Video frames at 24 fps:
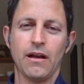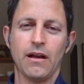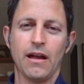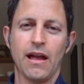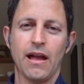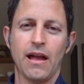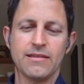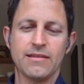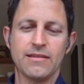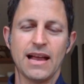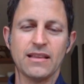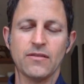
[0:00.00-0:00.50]

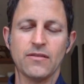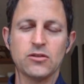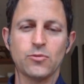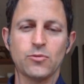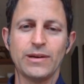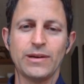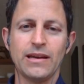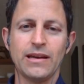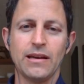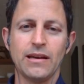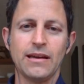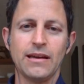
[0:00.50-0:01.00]
activist,
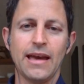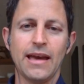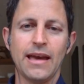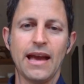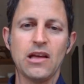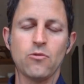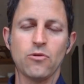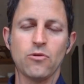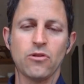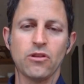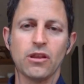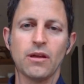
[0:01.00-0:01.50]
we
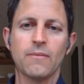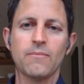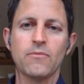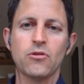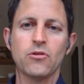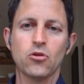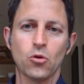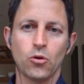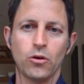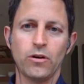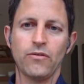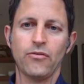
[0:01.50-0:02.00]
engage with some
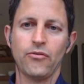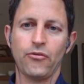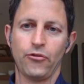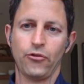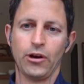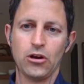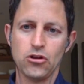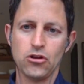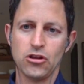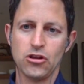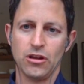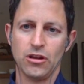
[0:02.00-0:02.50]
sort of
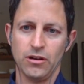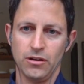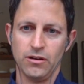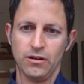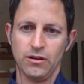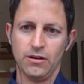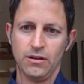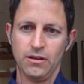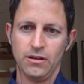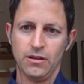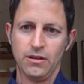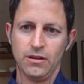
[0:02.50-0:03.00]
friction
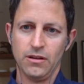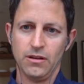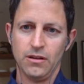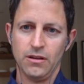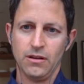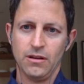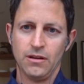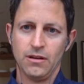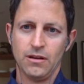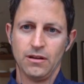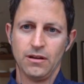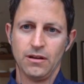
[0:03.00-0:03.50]

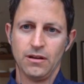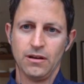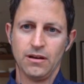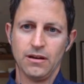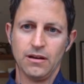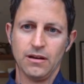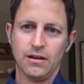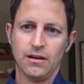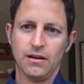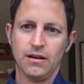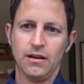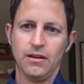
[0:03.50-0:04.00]

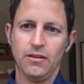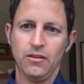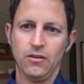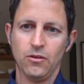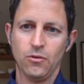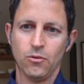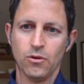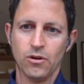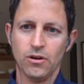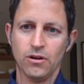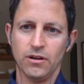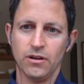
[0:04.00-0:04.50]
in the
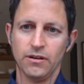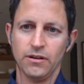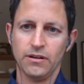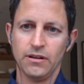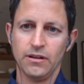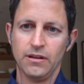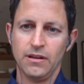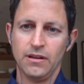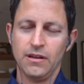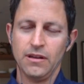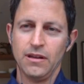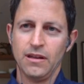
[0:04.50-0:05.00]
world.
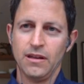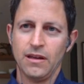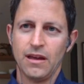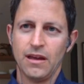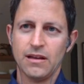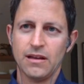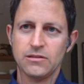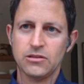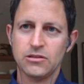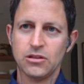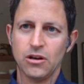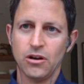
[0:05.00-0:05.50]

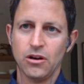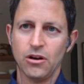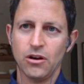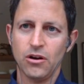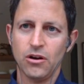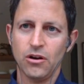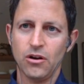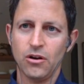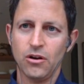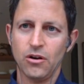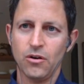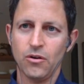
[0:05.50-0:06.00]
And
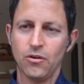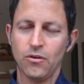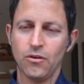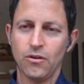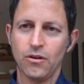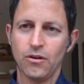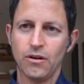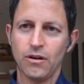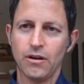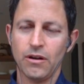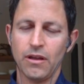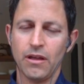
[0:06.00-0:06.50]
so
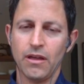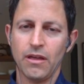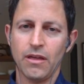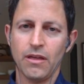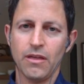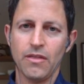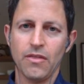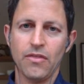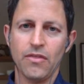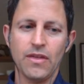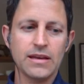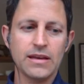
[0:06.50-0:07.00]

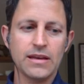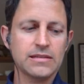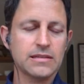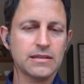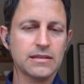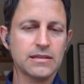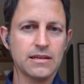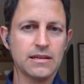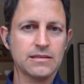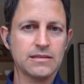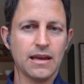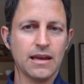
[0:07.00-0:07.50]
this
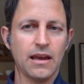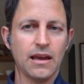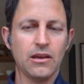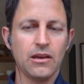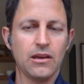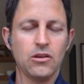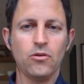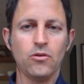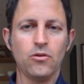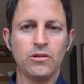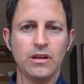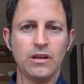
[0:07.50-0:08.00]
is a
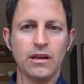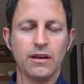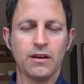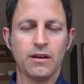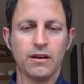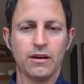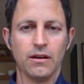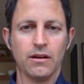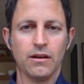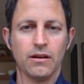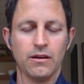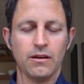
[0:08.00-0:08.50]

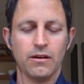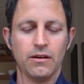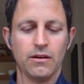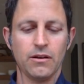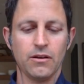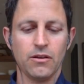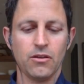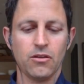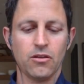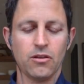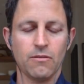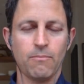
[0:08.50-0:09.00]
unique
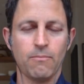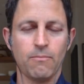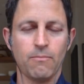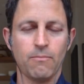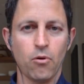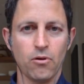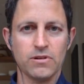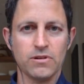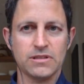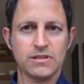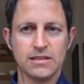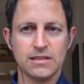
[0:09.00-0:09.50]

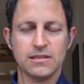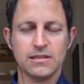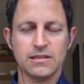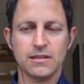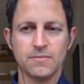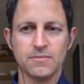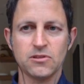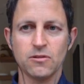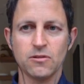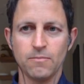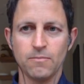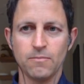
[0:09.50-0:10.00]
support system
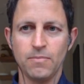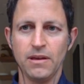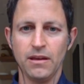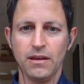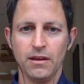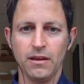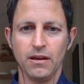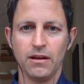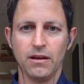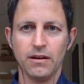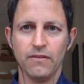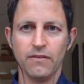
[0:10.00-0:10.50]
to
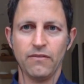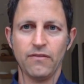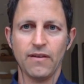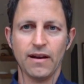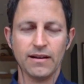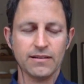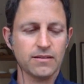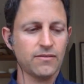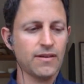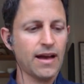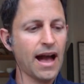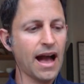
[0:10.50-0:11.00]
be an
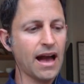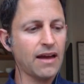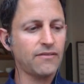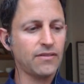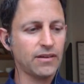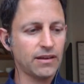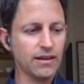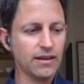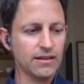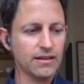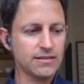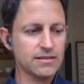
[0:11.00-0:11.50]
effective
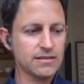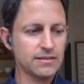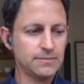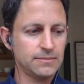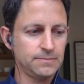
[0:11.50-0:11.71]
advocate.